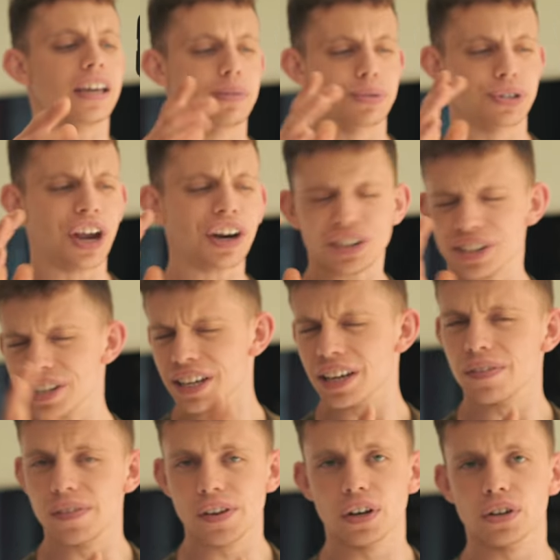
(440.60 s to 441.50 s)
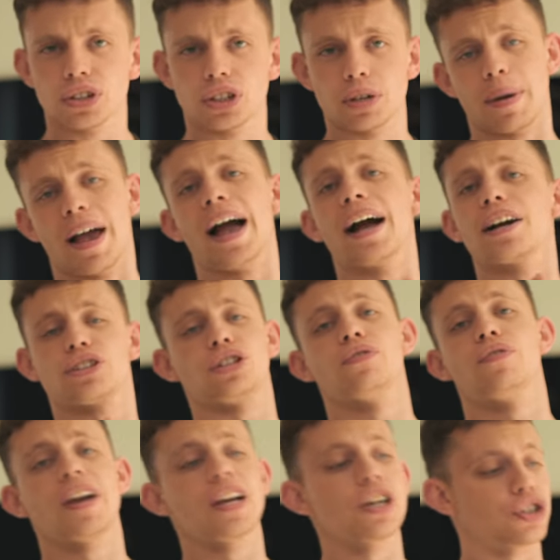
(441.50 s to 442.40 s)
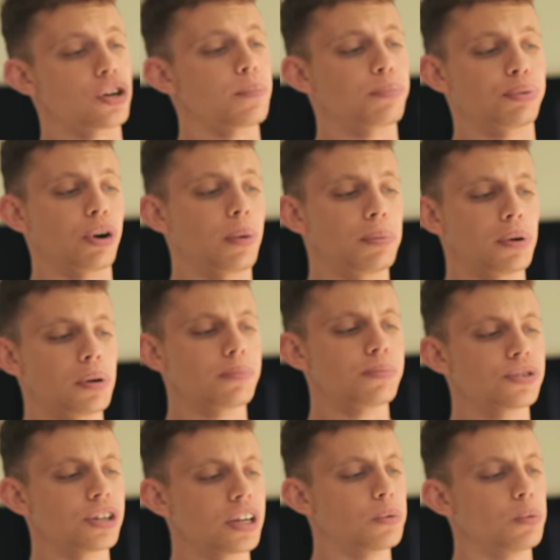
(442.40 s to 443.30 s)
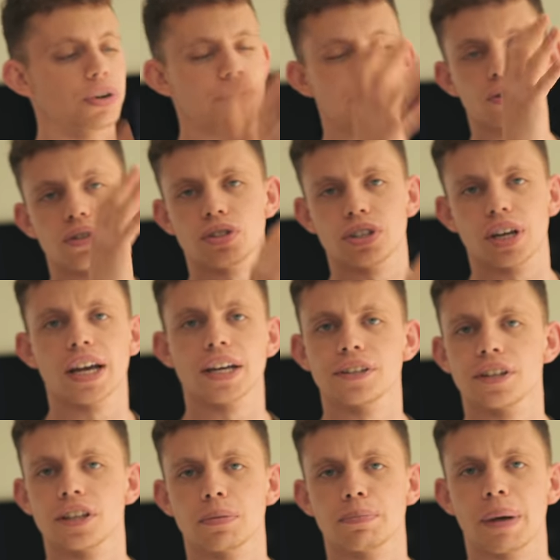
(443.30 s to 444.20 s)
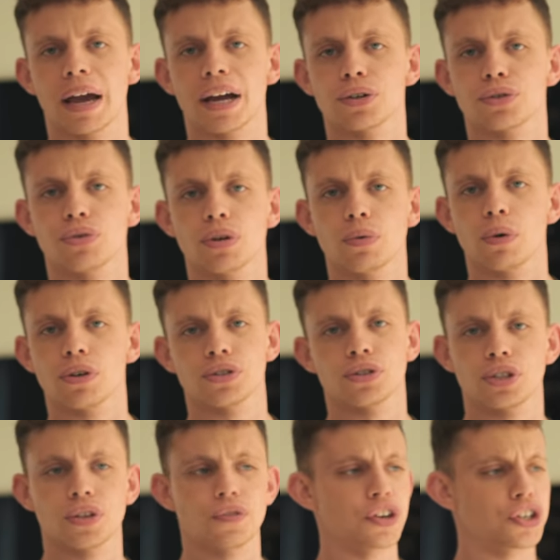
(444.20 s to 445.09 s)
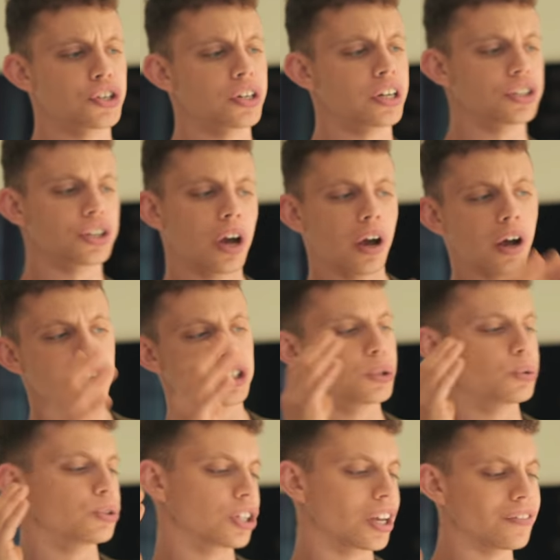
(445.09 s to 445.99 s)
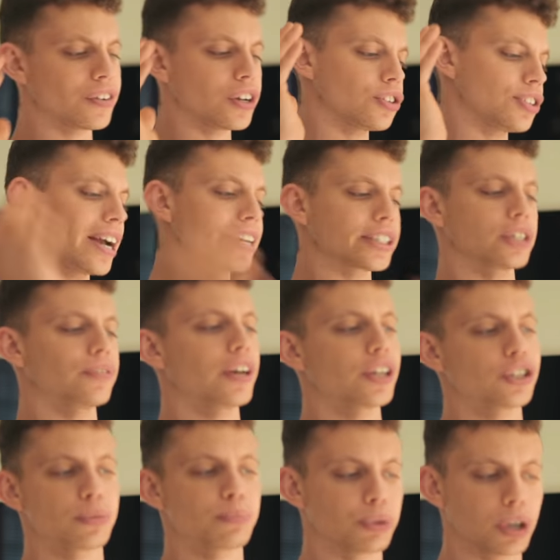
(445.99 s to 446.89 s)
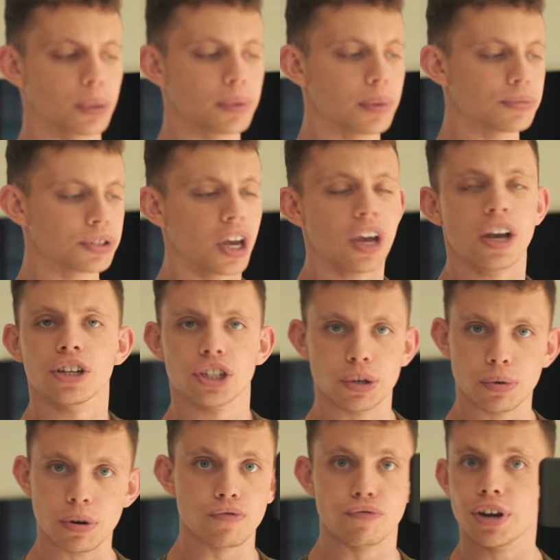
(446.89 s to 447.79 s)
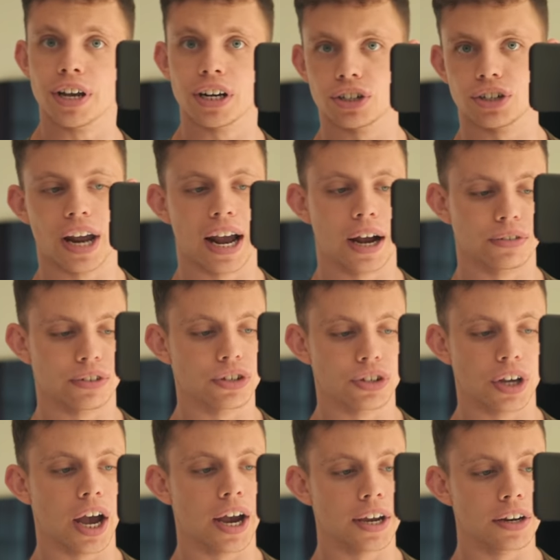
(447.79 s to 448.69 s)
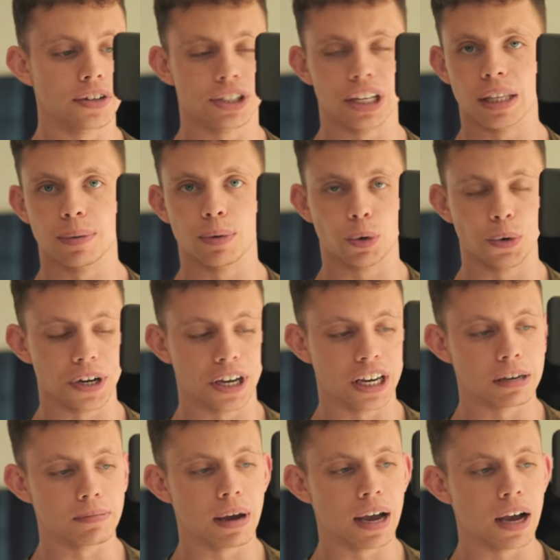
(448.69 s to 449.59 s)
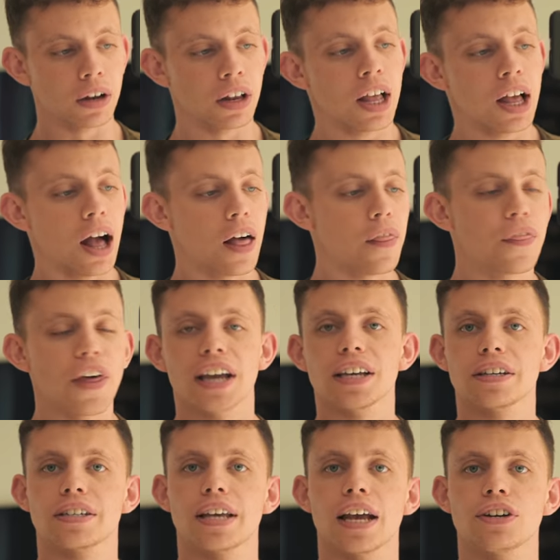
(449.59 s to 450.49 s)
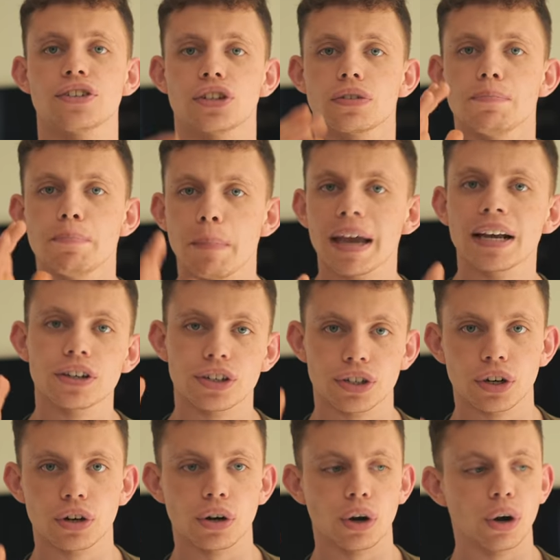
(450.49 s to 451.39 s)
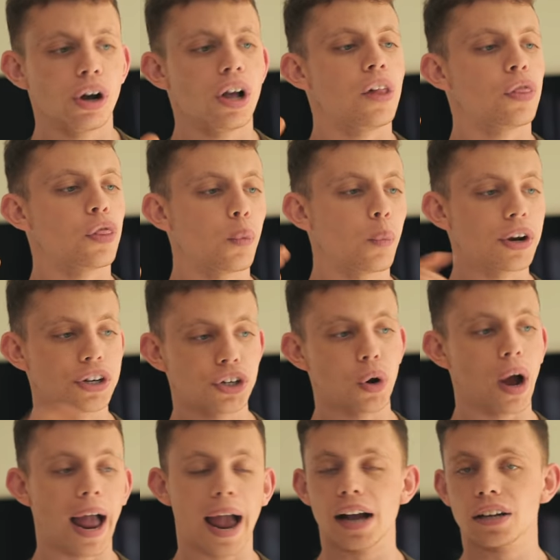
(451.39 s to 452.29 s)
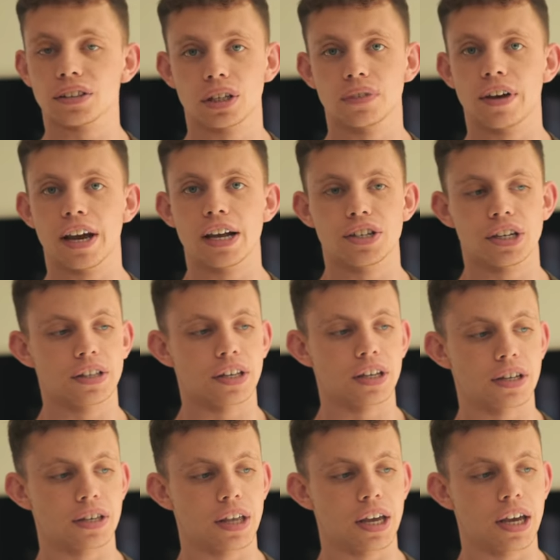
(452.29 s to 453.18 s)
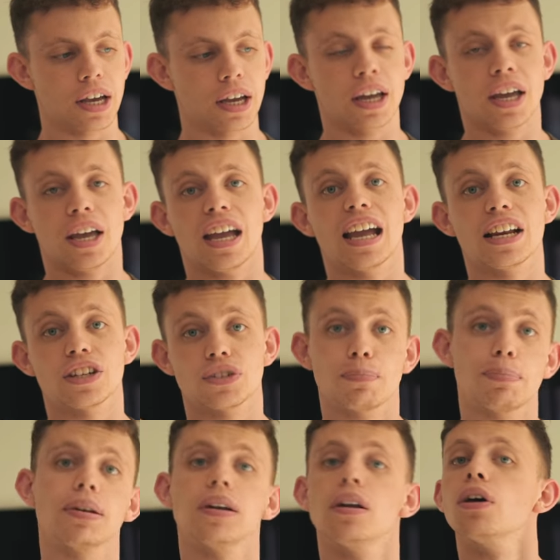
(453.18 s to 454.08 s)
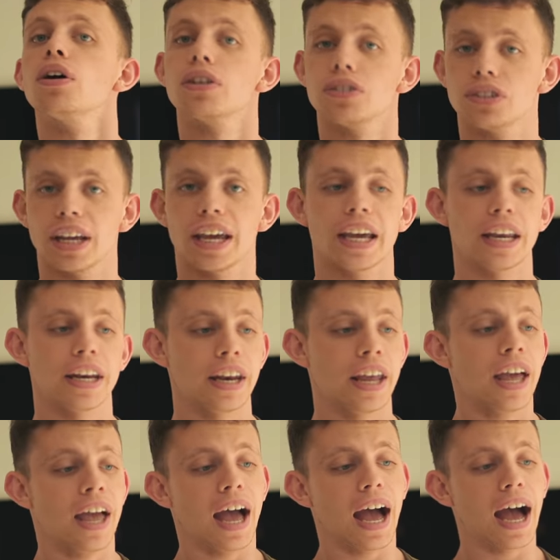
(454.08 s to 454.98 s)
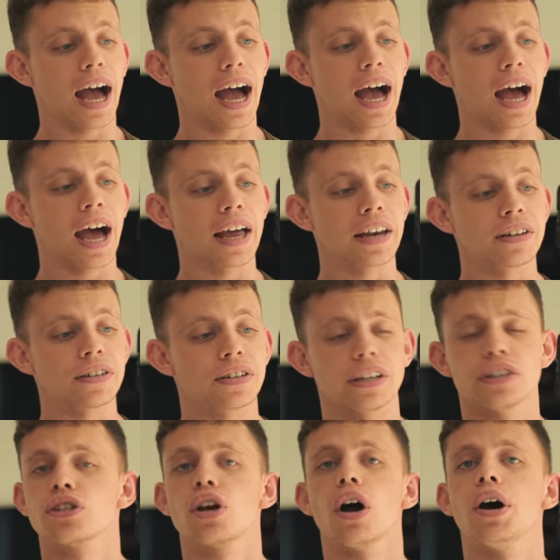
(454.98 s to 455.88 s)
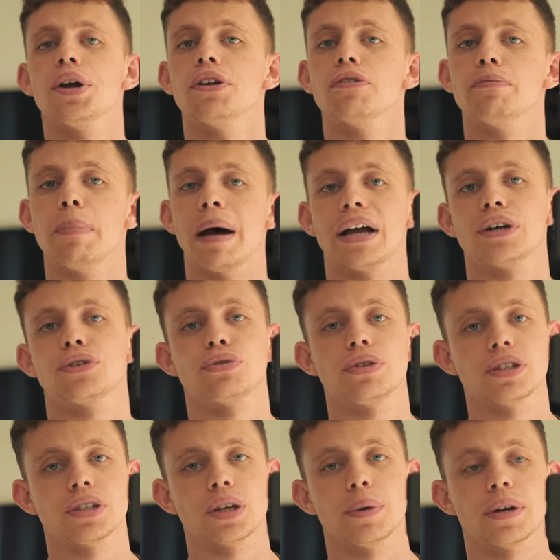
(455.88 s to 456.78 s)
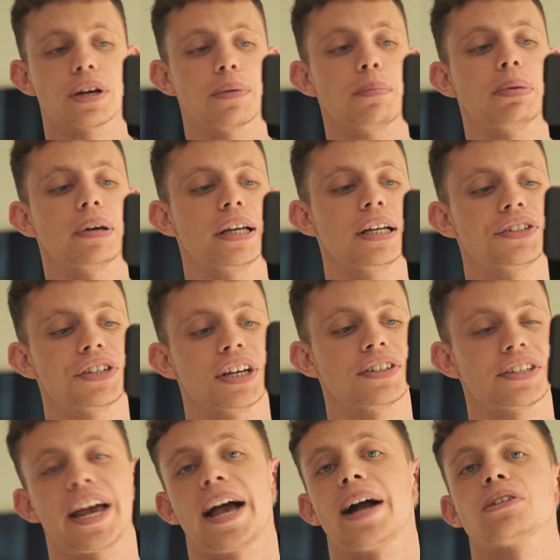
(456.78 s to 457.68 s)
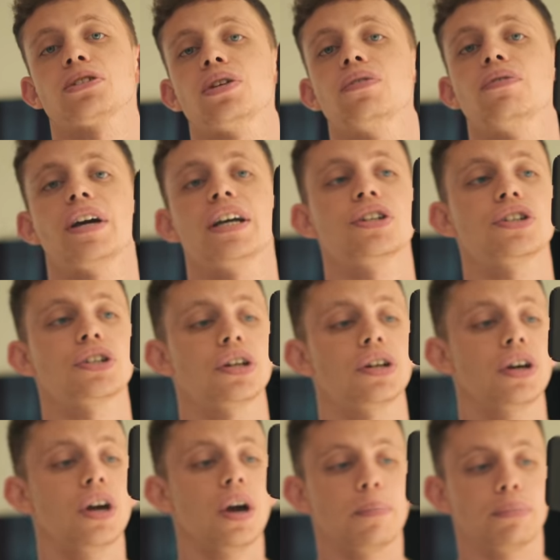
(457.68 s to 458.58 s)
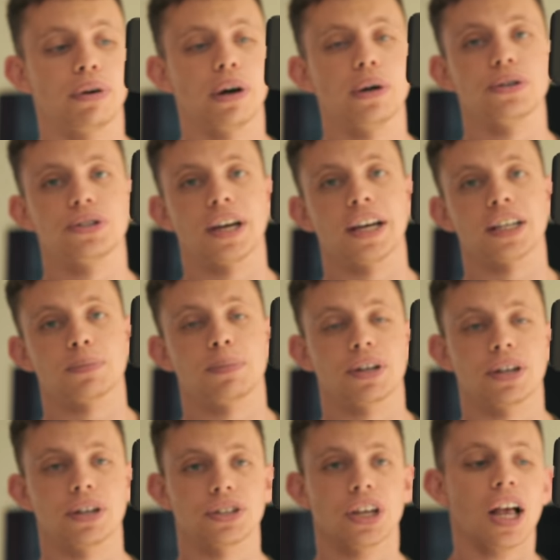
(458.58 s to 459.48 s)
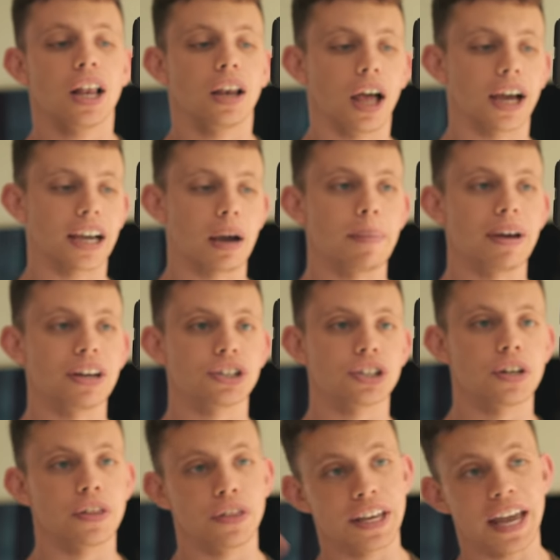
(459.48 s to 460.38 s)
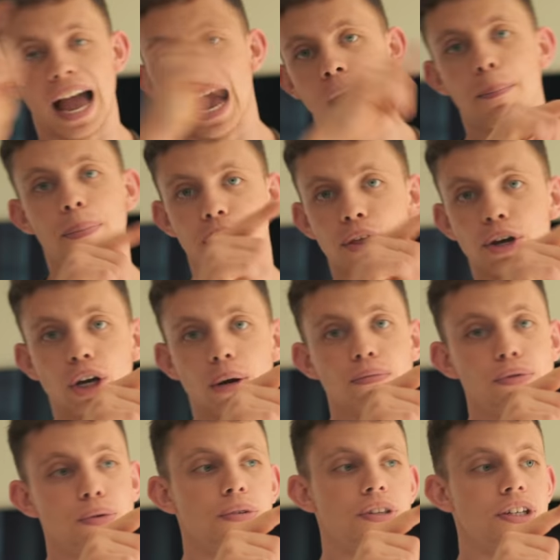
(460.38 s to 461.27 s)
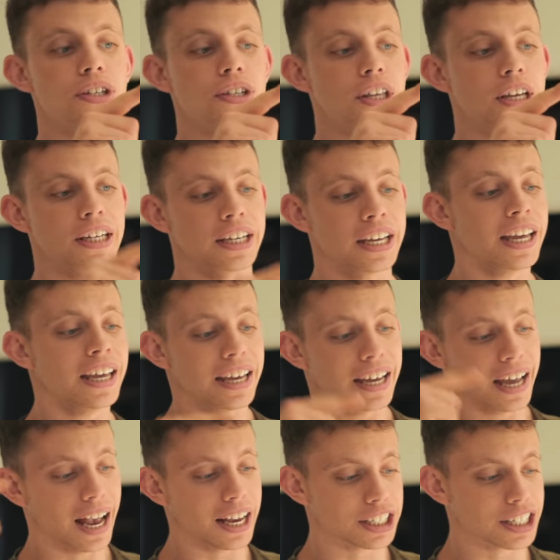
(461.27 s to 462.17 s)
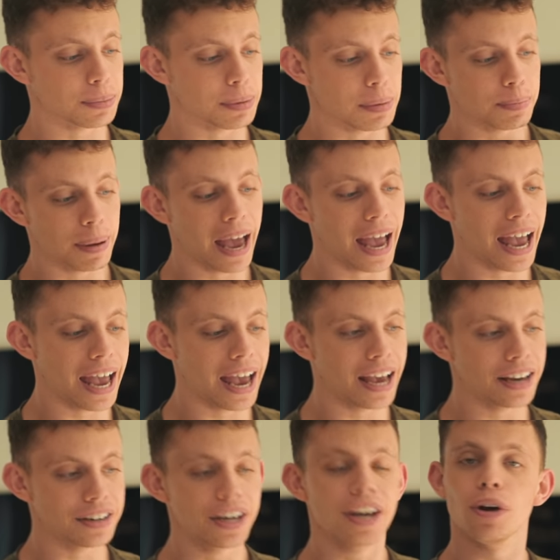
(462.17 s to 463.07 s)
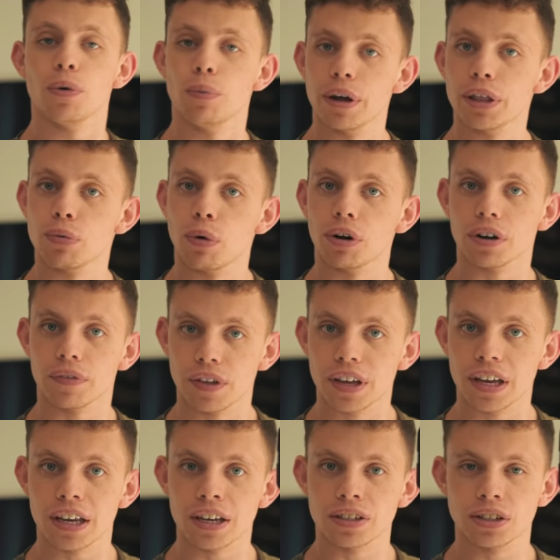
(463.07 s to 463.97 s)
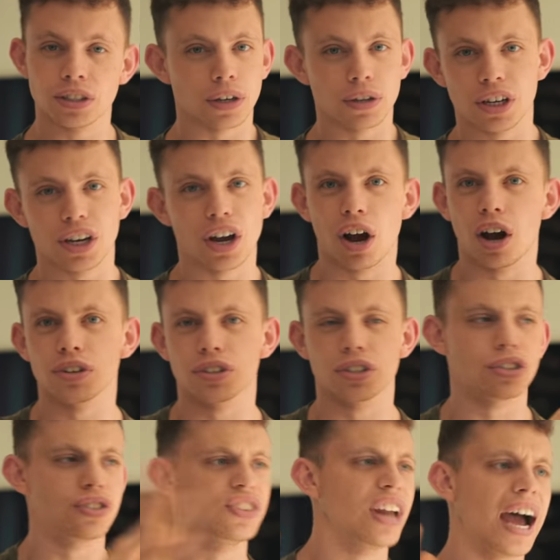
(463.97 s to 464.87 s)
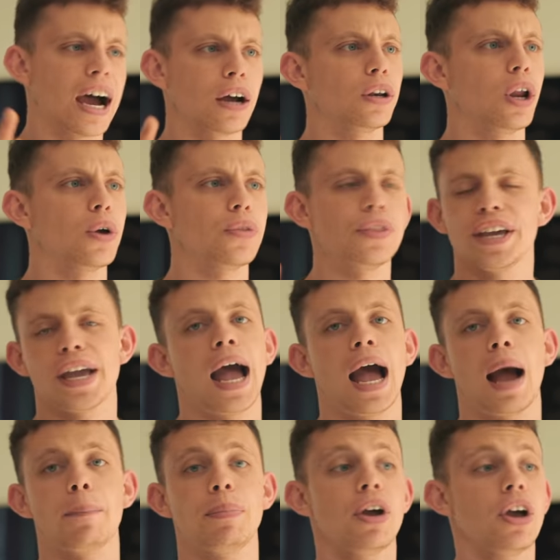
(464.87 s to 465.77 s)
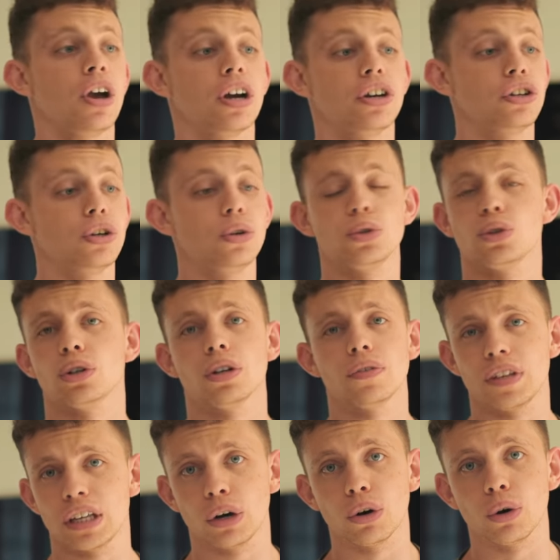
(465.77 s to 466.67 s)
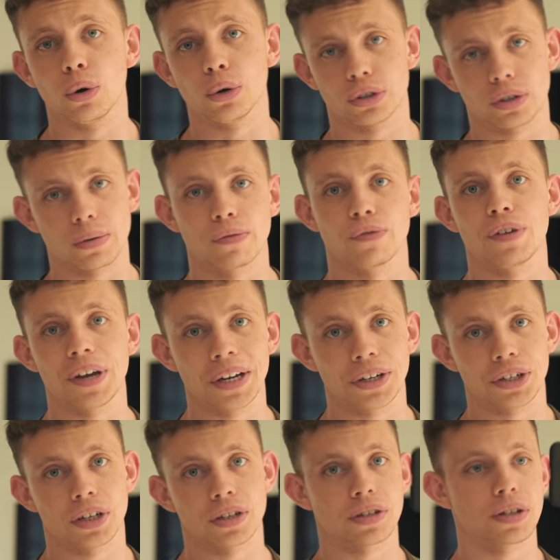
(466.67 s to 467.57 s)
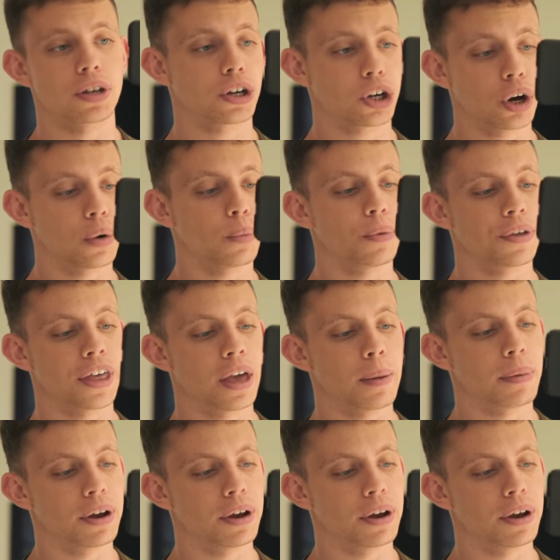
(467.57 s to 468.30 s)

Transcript: It was actually giving us some activation problems. It wasn't saying that the battery wasn't sufficiently charged, it was giving us activation problems. So we reached out to Zhiyun, sent them a quick email, and they said, just make sure that when you're activating this thing, it's plugged in and it's got enough battery so it completes its activation process. Because like I mentioned, the app that comes with this thing, it has to be paired with one of these, so you can't just download the app and use all of the awesome features that come with it.